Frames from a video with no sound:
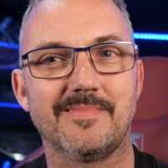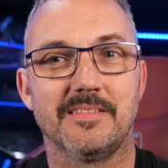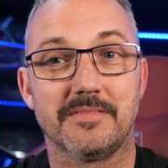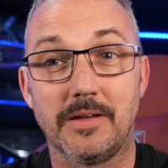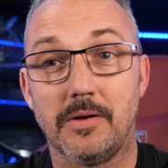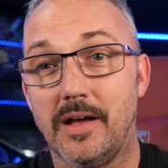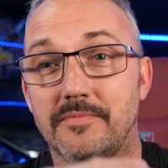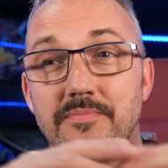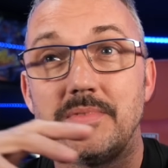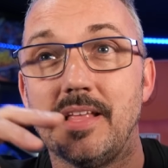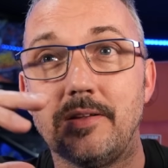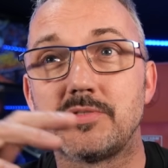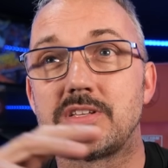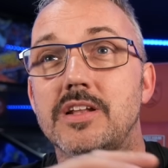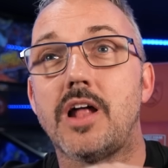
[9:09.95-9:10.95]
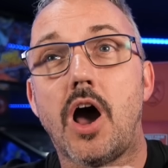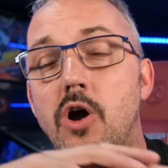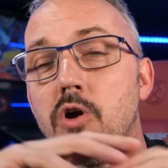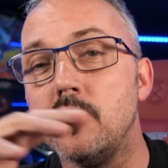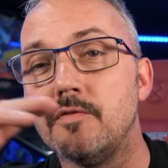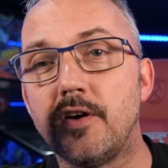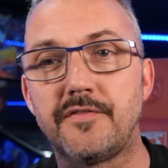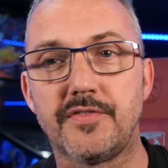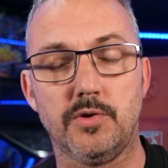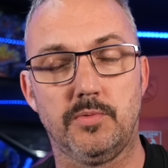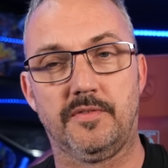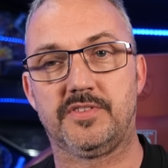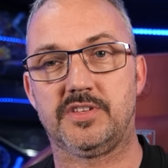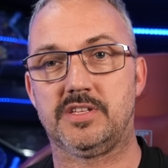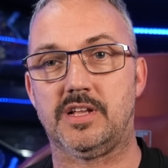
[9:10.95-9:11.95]
It was an
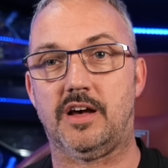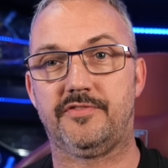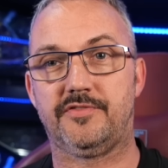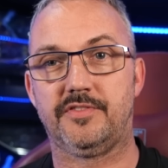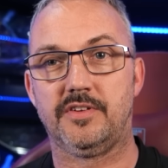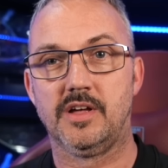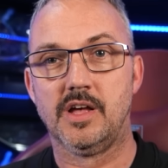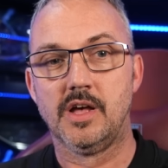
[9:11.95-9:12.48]
overview of stuff.